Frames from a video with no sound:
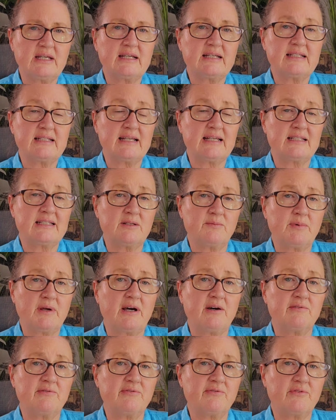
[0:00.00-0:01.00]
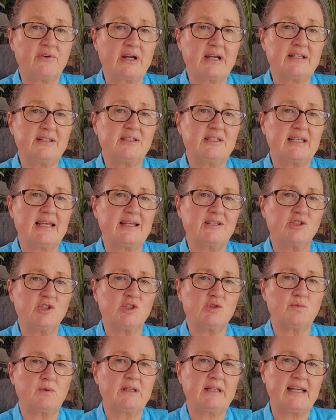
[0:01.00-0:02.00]
It's about friends and
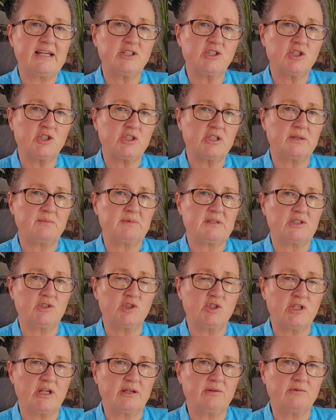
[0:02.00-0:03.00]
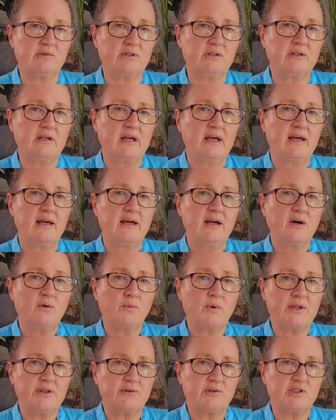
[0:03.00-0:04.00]
just relationships in general,
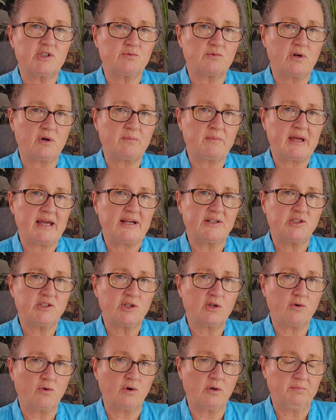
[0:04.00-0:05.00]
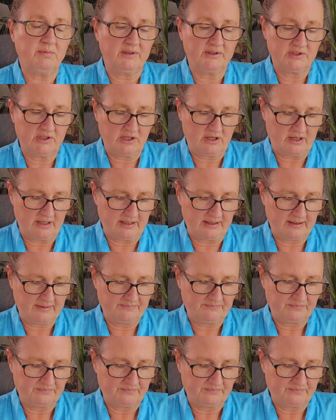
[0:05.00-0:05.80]
whether it's romantic or platonic.